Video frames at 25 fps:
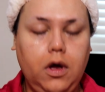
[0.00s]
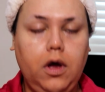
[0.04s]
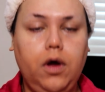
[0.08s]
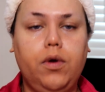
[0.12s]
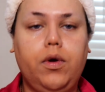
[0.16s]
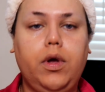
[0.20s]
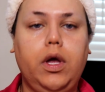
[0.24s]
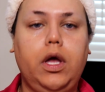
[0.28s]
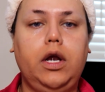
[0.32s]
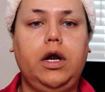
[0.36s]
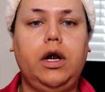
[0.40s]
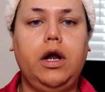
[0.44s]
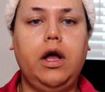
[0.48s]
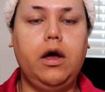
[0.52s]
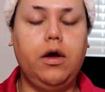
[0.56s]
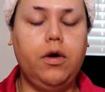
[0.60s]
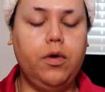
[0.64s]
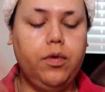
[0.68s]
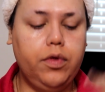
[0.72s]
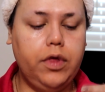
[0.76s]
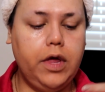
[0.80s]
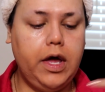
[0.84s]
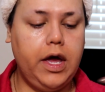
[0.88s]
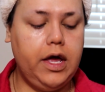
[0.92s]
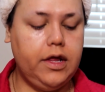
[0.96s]
Okay,
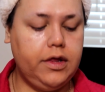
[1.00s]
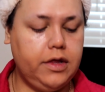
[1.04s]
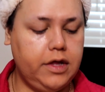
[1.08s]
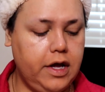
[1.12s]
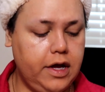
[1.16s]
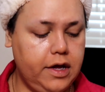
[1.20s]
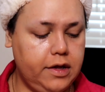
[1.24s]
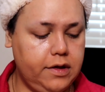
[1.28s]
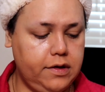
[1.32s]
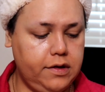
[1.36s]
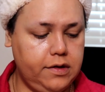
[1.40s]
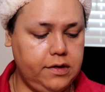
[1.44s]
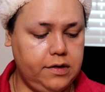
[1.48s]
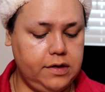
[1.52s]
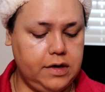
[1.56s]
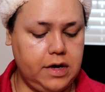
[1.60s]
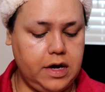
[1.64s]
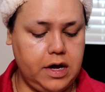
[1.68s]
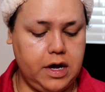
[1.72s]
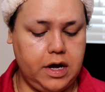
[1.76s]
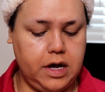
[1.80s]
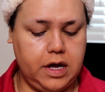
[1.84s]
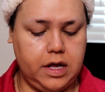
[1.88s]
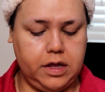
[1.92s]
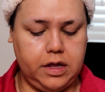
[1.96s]
now that that's
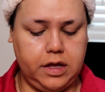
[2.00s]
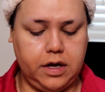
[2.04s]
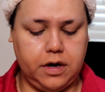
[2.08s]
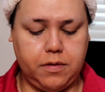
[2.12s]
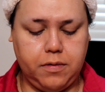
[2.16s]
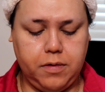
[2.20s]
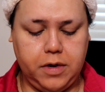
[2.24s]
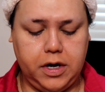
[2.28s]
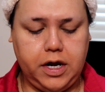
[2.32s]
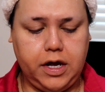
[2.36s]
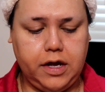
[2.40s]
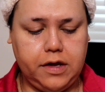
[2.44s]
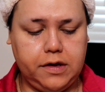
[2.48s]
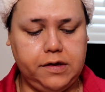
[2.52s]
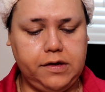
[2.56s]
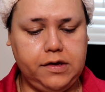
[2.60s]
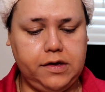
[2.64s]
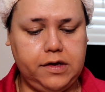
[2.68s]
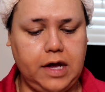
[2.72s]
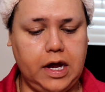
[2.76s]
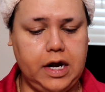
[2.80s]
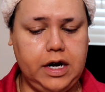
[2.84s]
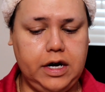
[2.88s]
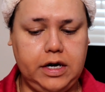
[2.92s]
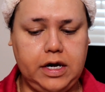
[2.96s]
uh, liquid has
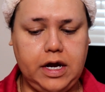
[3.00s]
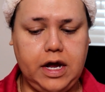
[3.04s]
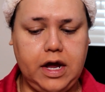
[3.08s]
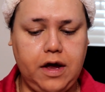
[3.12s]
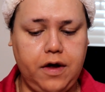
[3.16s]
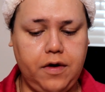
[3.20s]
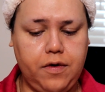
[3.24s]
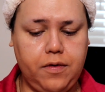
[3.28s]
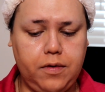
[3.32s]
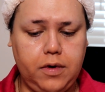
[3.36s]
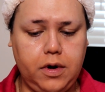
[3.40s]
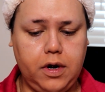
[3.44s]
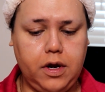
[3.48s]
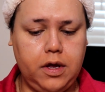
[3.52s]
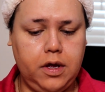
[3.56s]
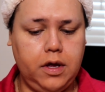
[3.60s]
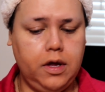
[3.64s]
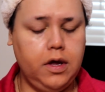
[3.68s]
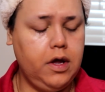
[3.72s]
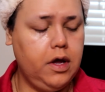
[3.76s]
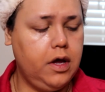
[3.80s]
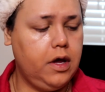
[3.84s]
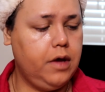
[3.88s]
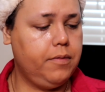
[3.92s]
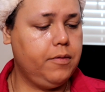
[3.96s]
set down,
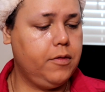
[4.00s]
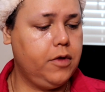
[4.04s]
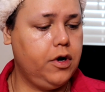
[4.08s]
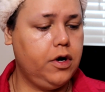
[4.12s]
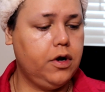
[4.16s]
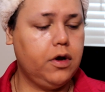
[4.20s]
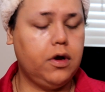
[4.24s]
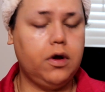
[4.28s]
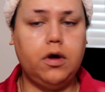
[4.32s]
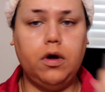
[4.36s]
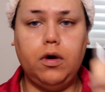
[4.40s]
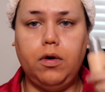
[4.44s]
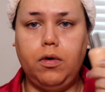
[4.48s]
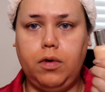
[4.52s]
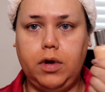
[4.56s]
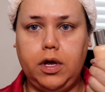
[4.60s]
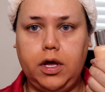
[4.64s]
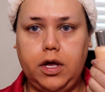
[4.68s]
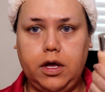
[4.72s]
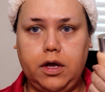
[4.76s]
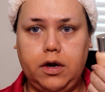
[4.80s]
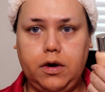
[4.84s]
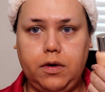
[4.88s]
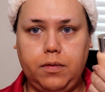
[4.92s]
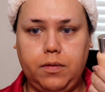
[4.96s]
I'm going to go
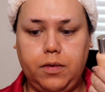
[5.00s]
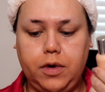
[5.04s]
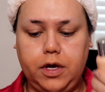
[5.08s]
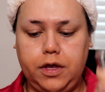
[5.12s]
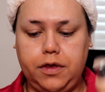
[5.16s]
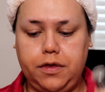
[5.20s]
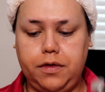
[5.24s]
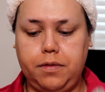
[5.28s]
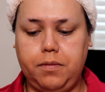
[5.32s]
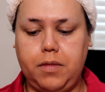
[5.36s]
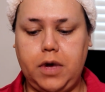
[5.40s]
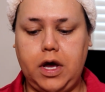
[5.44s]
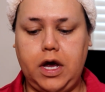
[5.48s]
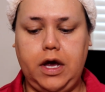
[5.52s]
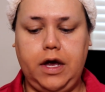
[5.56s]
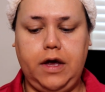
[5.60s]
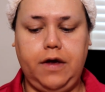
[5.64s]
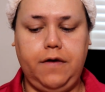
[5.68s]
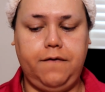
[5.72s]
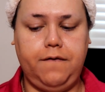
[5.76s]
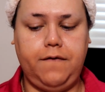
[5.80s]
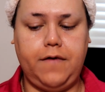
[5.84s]
in with my